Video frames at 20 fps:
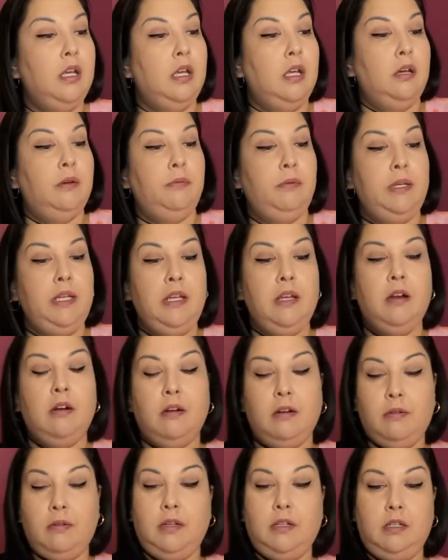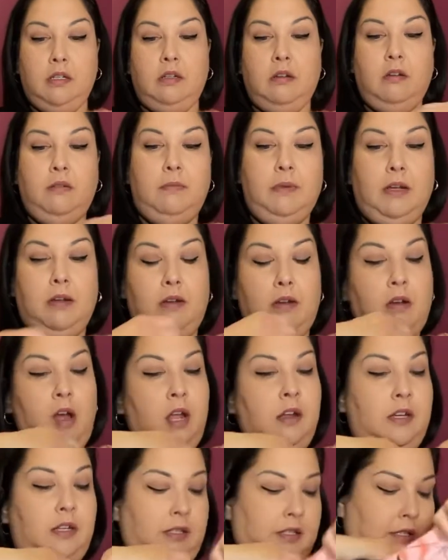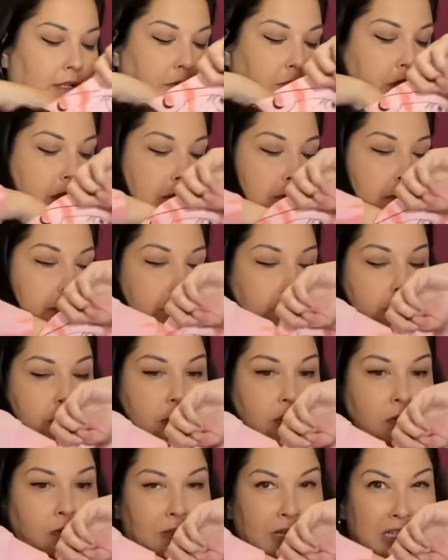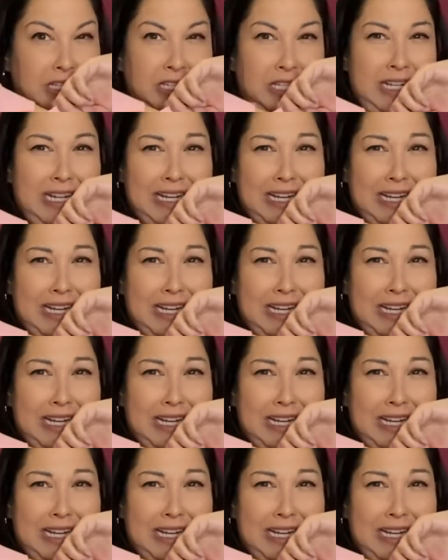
We are going to, oh my God, honestly, my boob's so itchy.